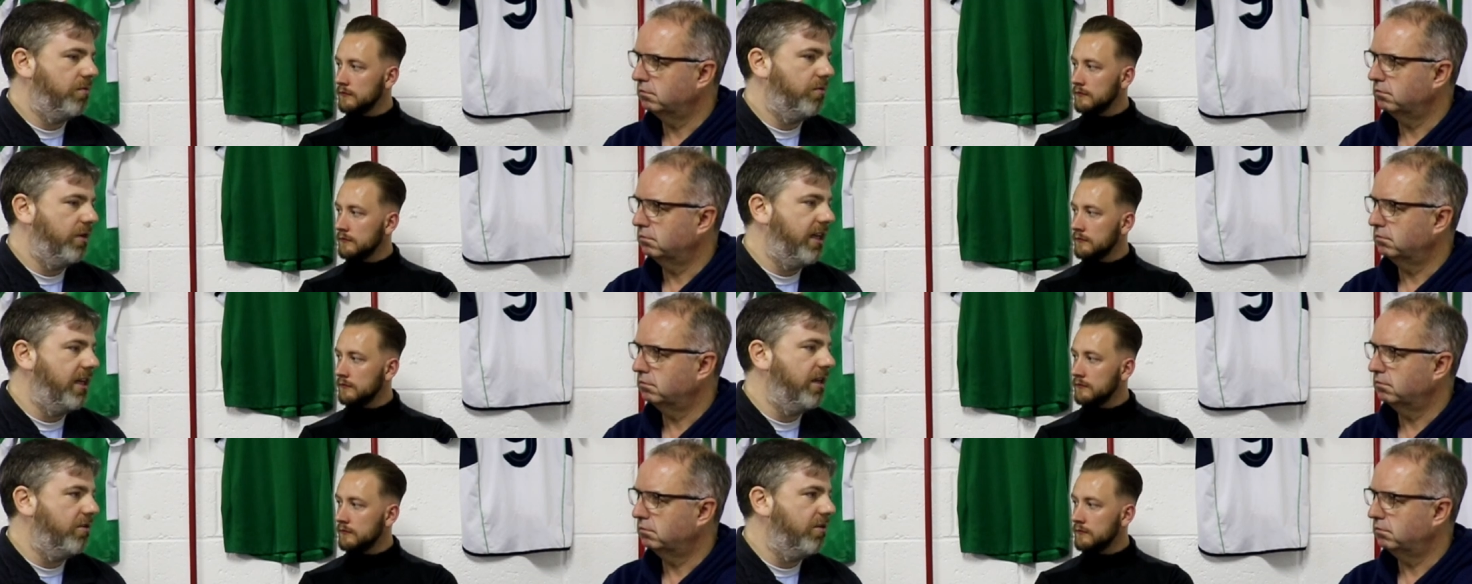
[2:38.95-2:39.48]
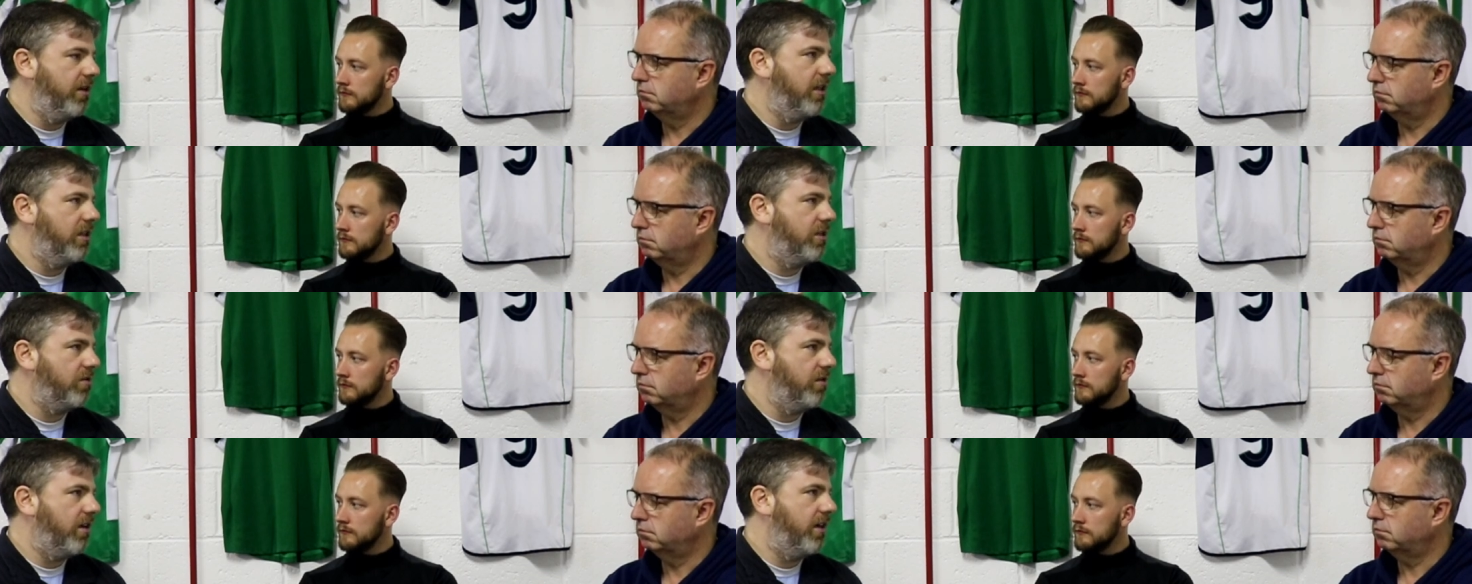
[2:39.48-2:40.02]
Speaker 1: really
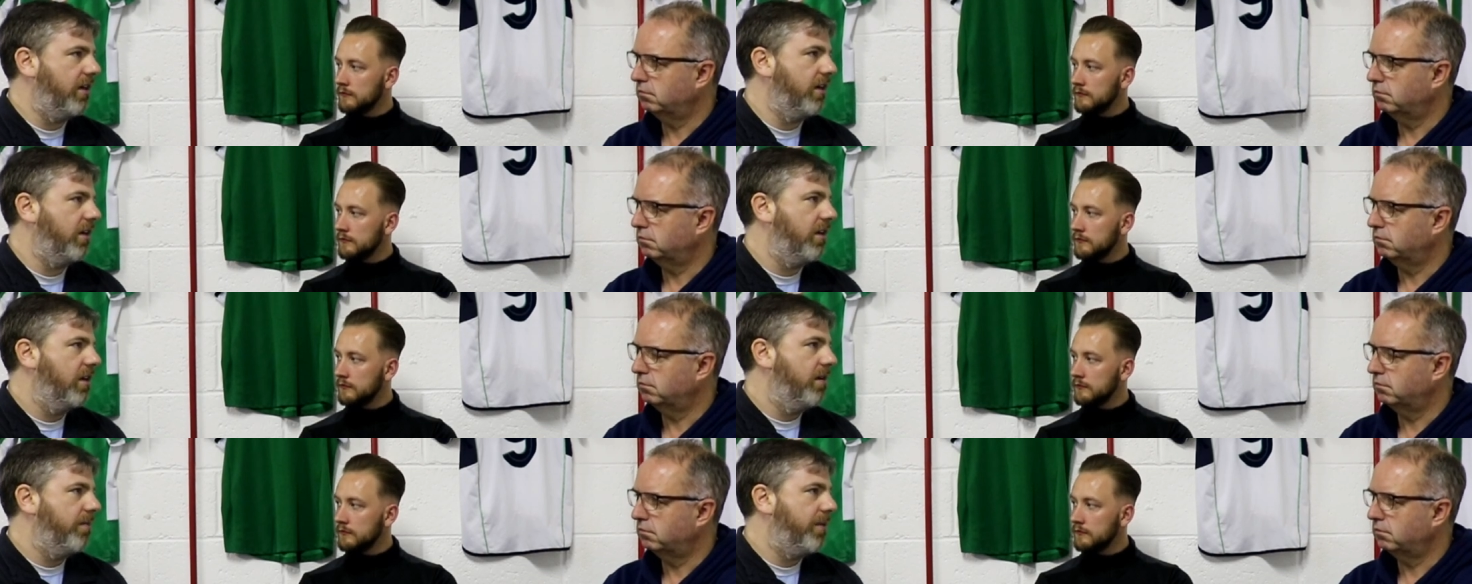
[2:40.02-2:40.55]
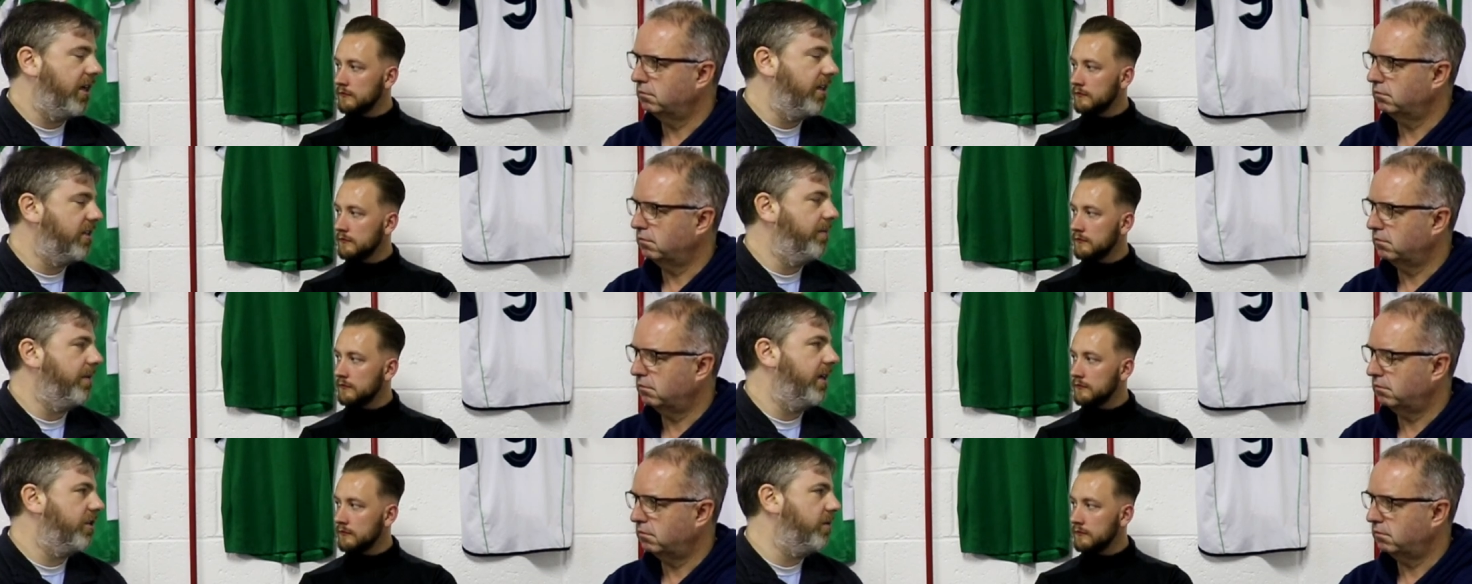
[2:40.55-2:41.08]
really strong
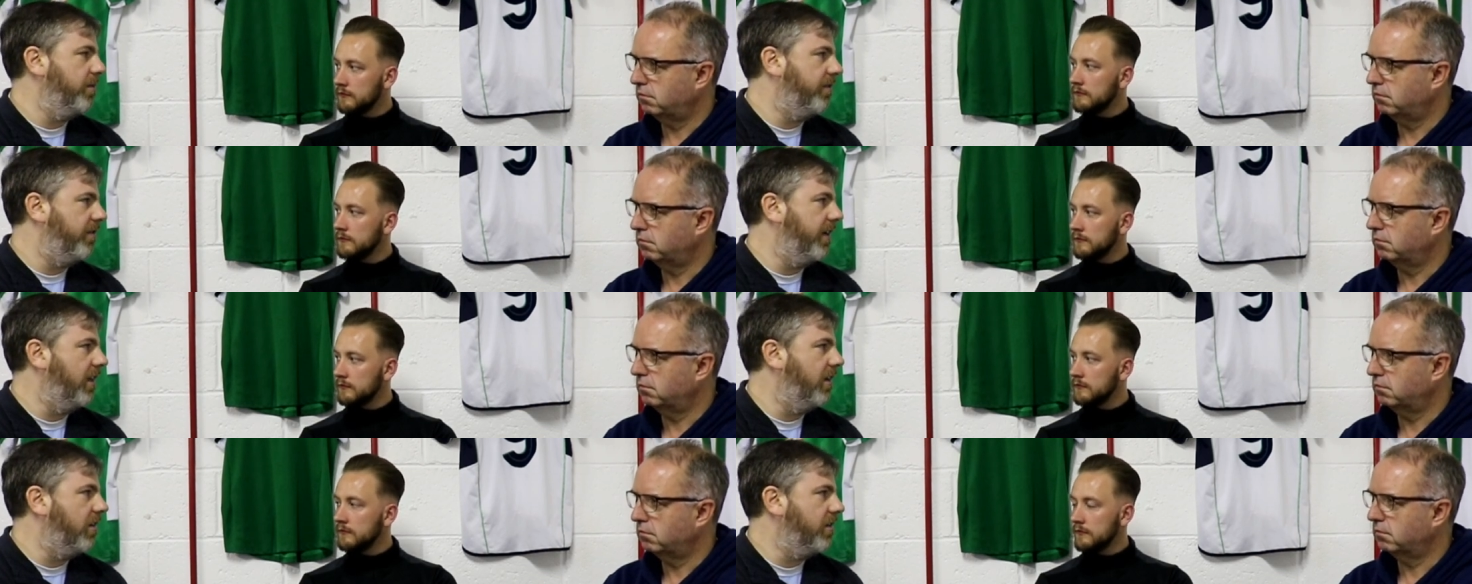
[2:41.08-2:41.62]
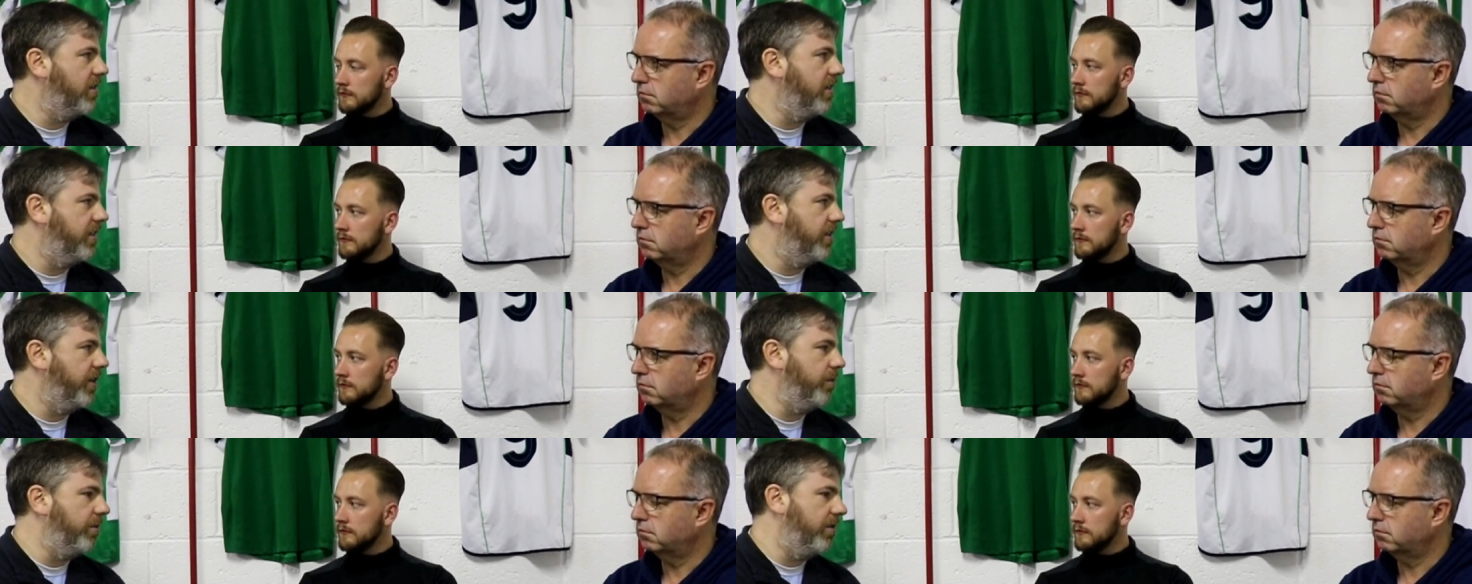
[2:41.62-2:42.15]
box to box midfielders
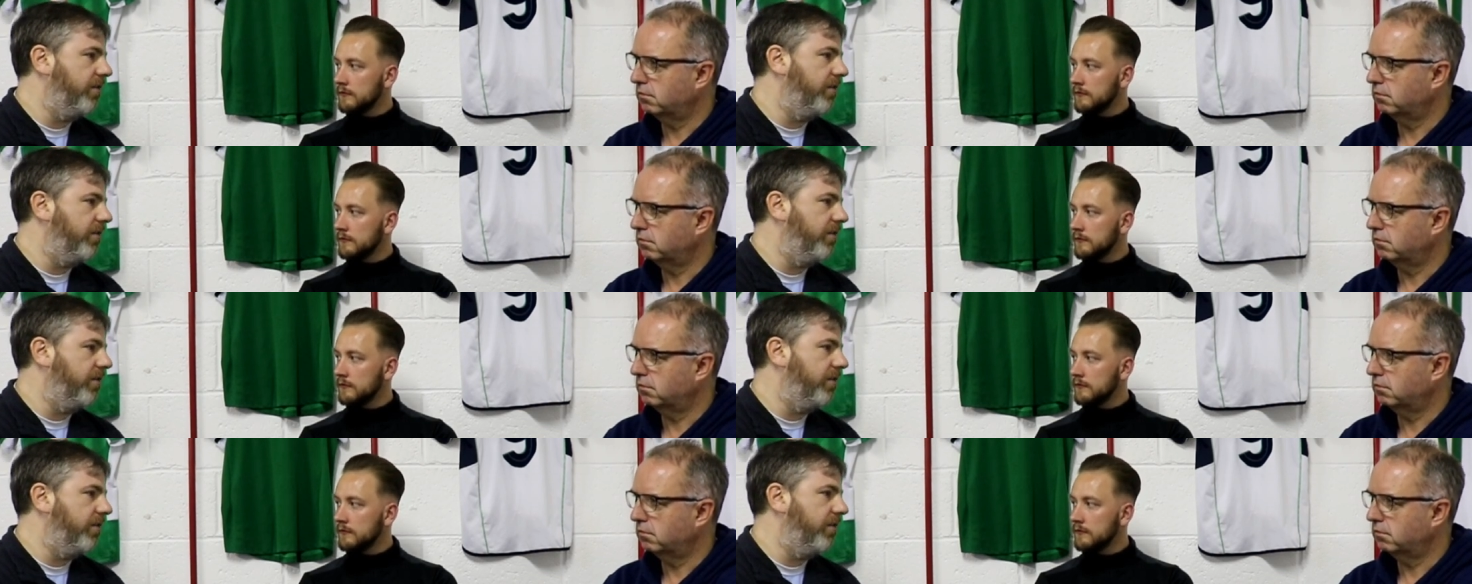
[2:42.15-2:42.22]
in centre